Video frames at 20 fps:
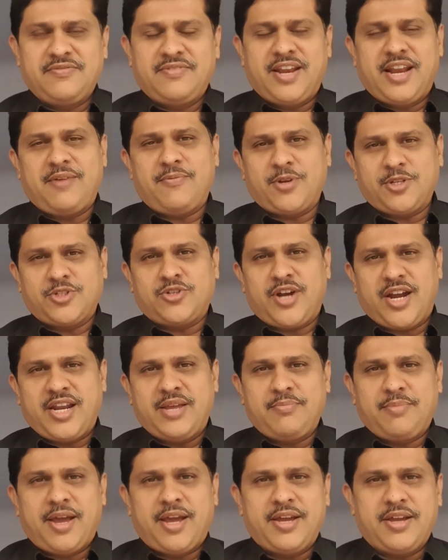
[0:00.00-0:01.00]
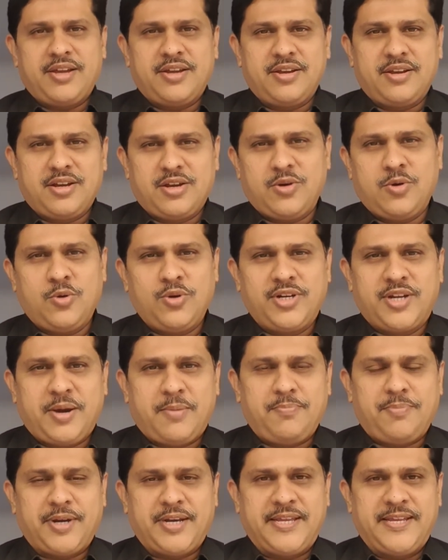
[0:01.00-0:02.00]
when I was running my own
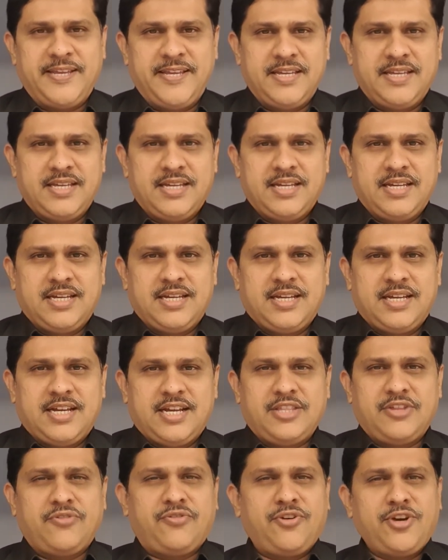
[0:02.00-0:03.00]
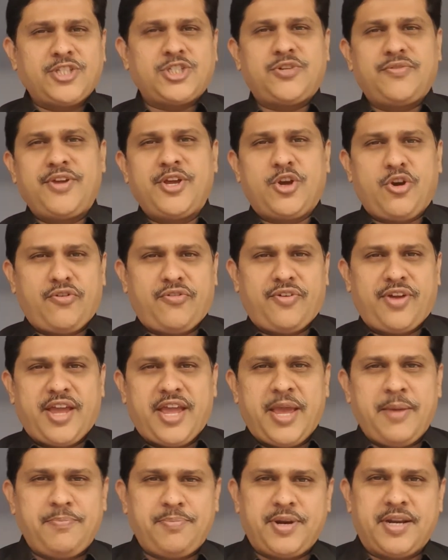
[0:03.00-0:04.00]
company, in the first week of
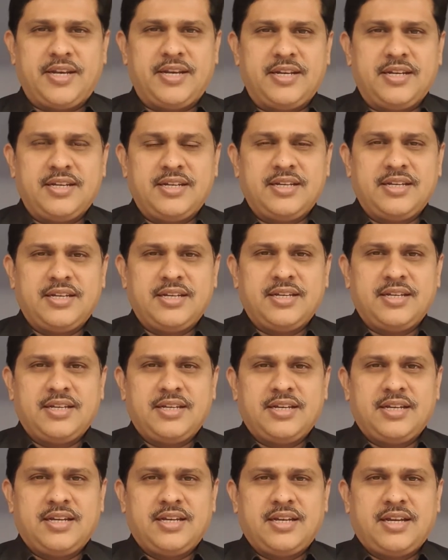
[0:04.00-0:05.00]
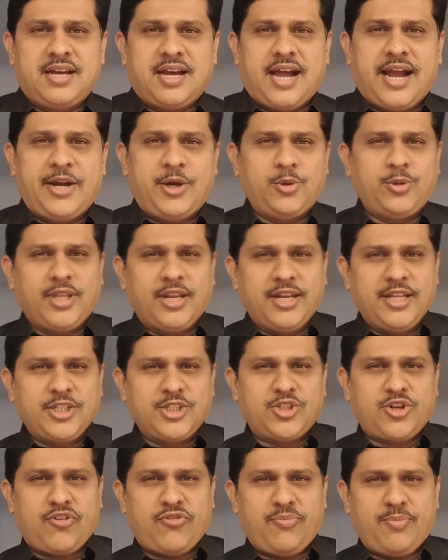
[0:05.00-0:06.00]
April, I took the
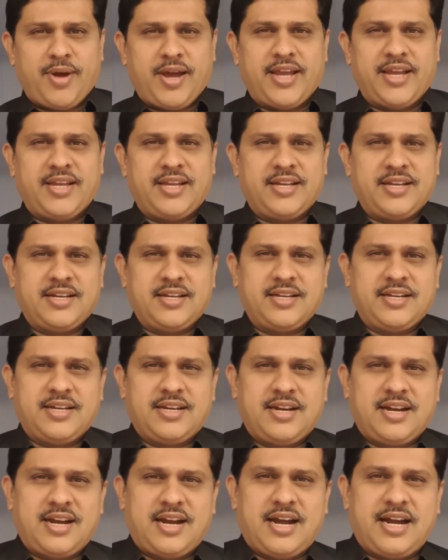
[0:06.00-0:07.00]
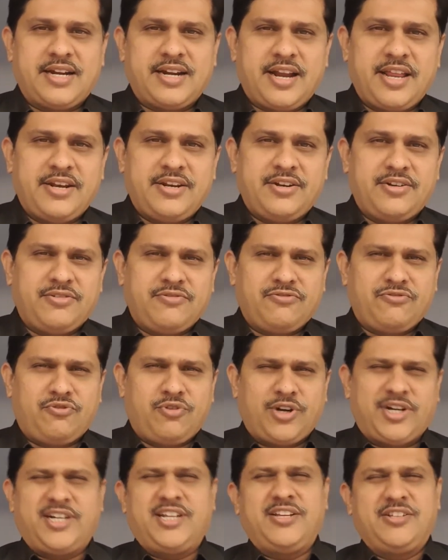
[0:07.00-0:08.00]
list of my
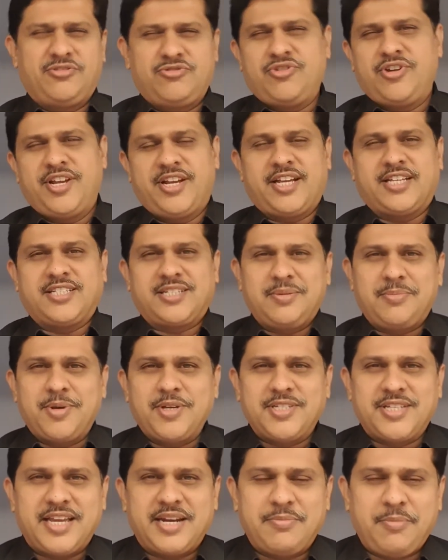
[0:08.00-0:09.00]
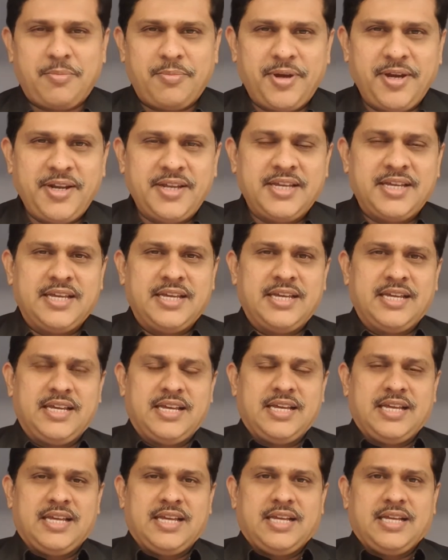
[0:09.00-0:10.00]
143 customers, I remember,
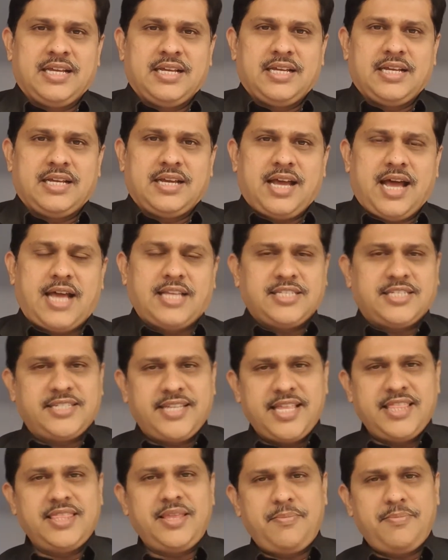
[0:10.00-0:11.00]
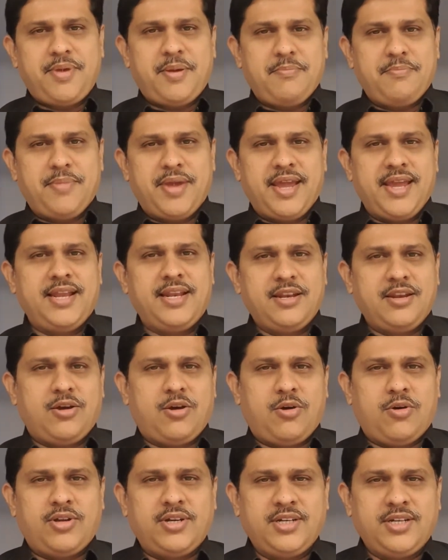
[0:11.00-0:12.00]
and sent them a mail
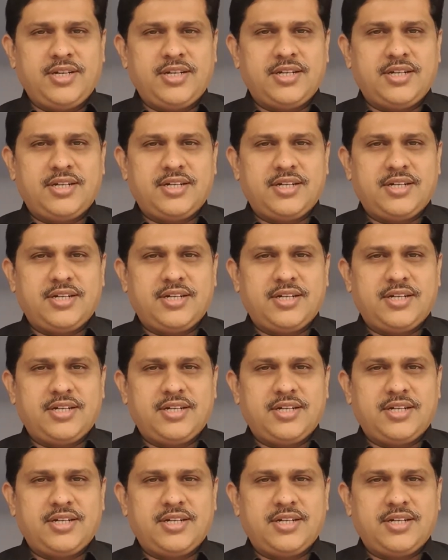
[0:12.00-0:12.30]
on